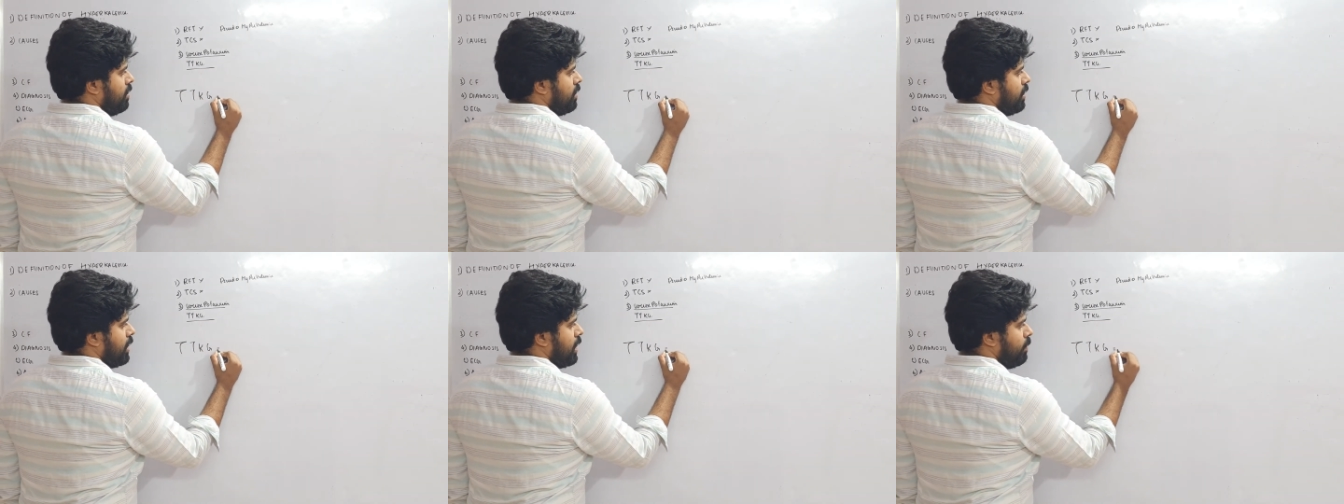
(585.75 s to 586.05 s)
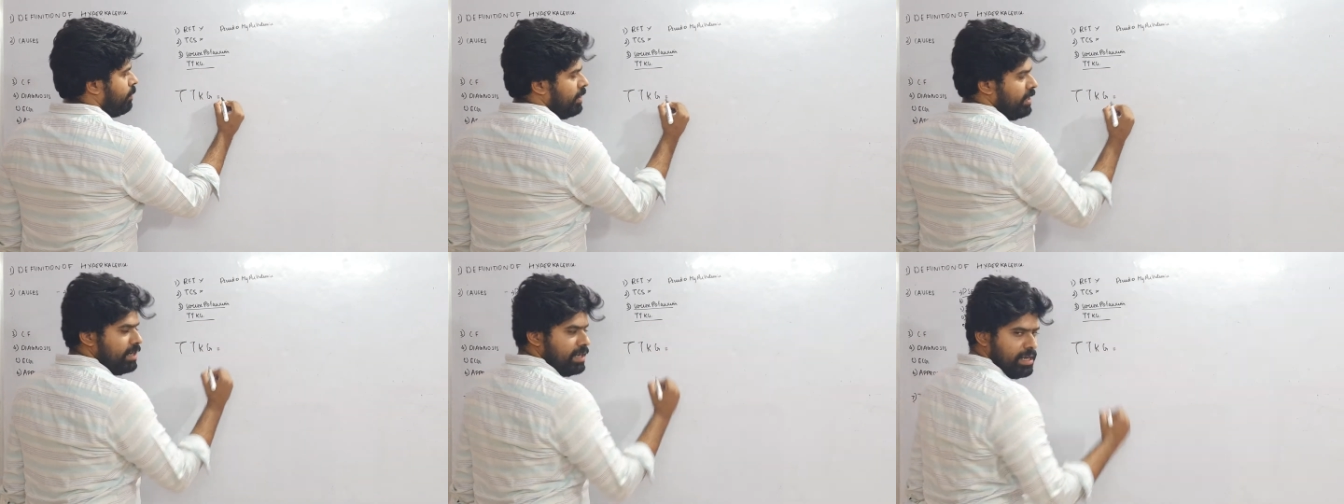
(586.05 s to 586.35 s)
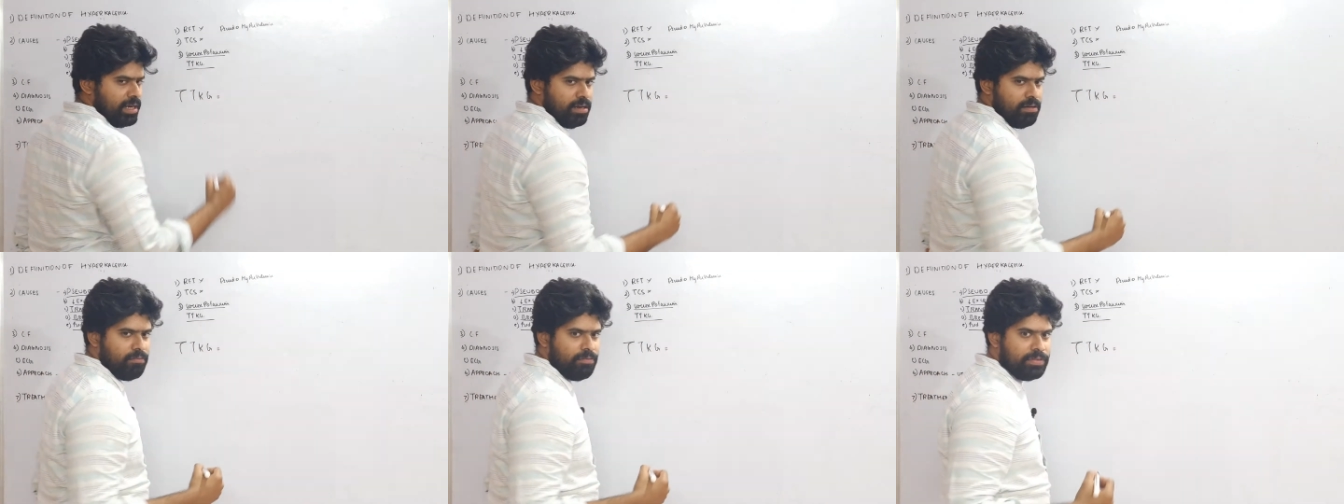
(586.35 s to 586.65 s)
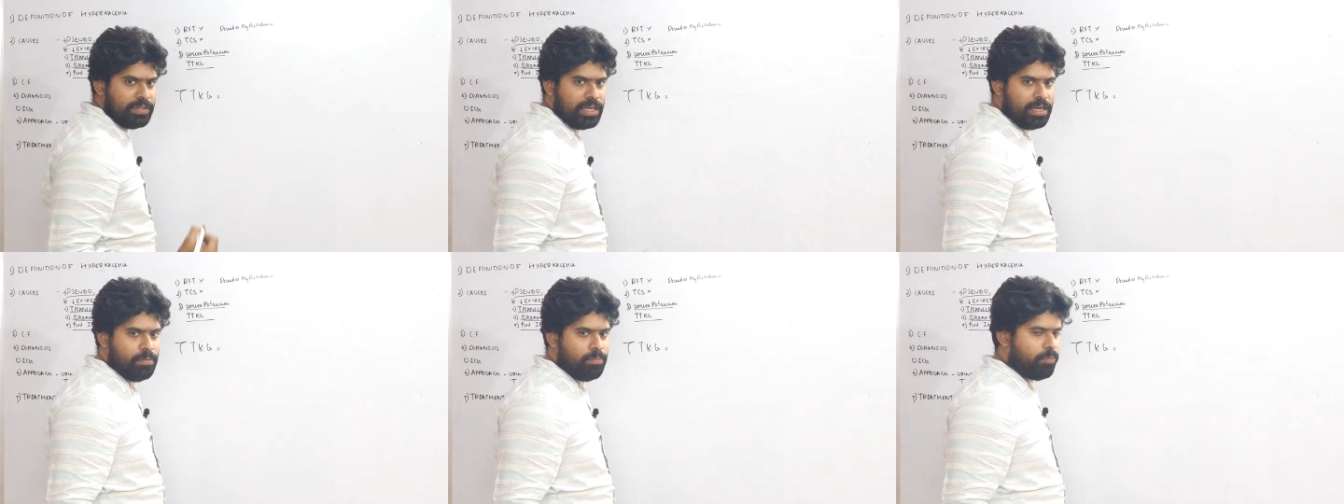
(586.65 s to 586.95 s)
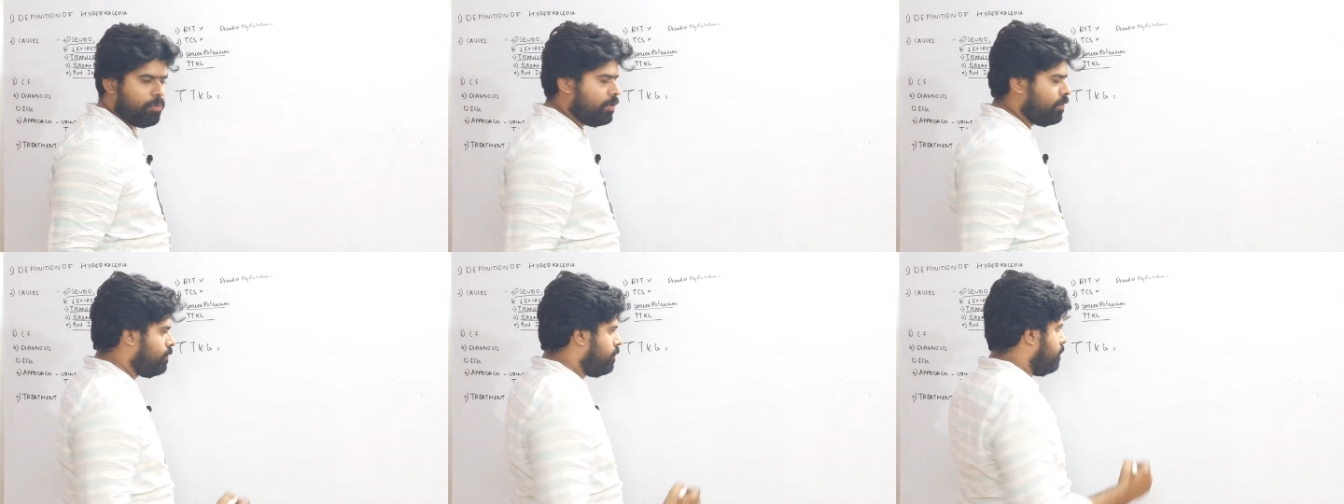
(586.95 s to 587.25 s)
can be done with the help
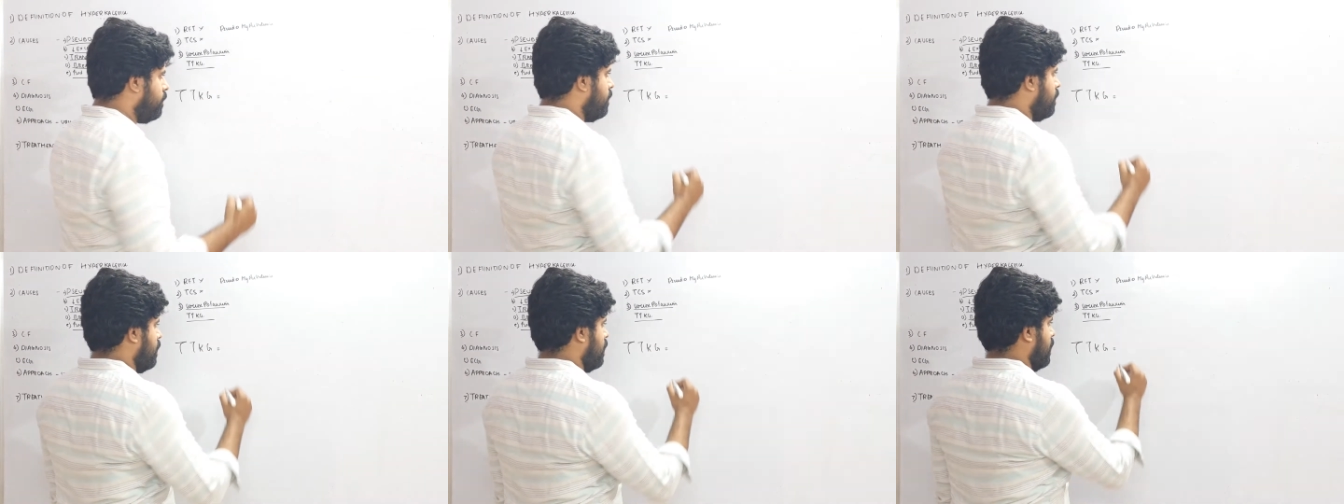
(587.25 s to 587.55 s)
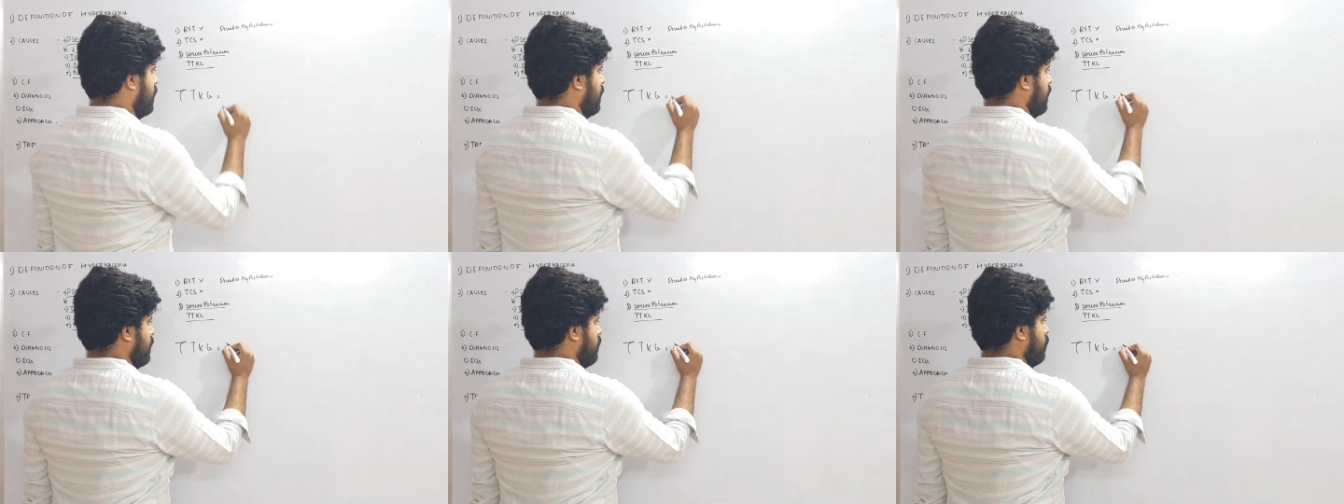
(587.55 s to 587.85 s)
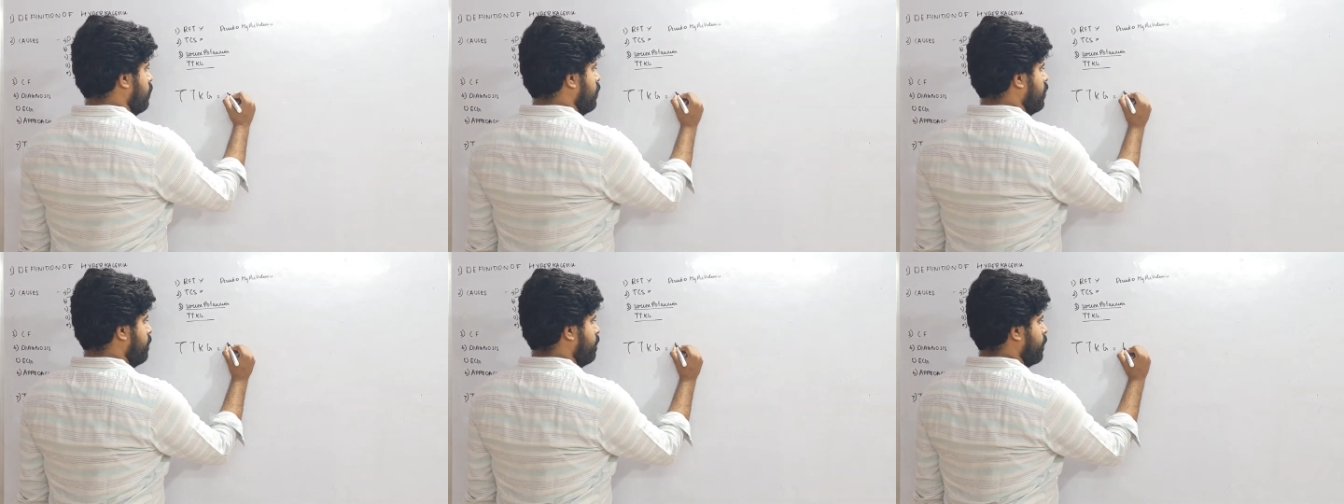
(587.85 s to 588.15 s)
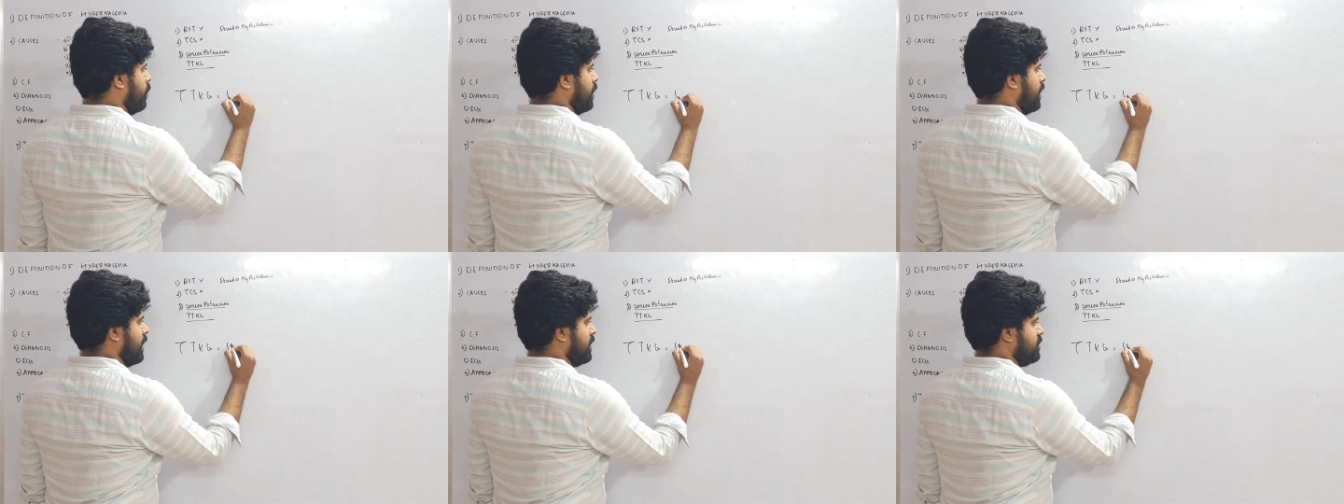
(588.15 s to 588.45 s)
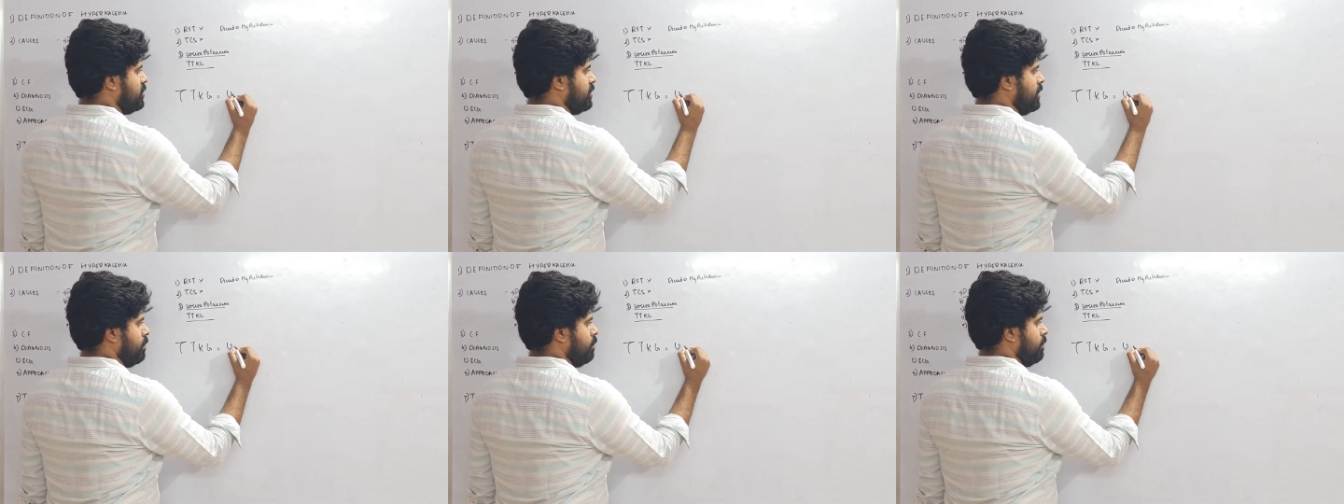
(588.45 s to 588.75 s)
of urine
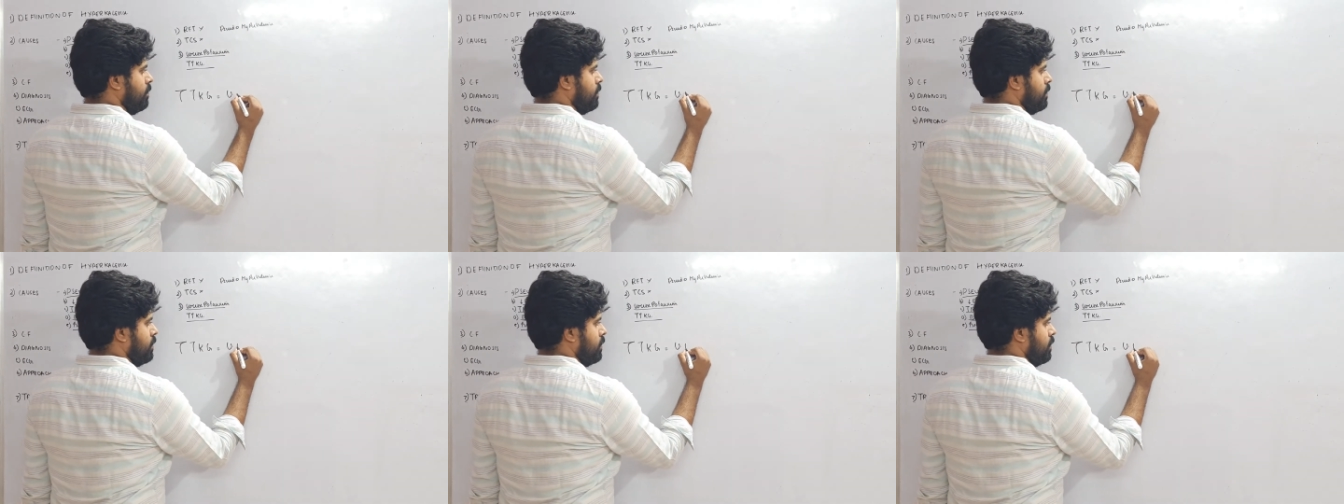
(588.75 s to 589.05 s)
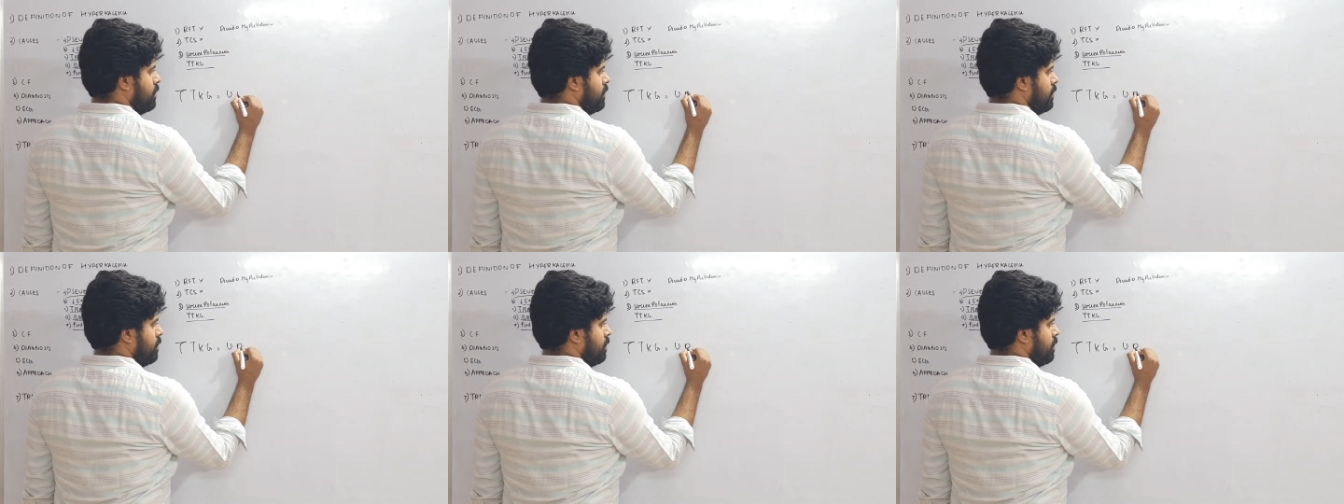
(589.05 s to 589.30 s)
potassium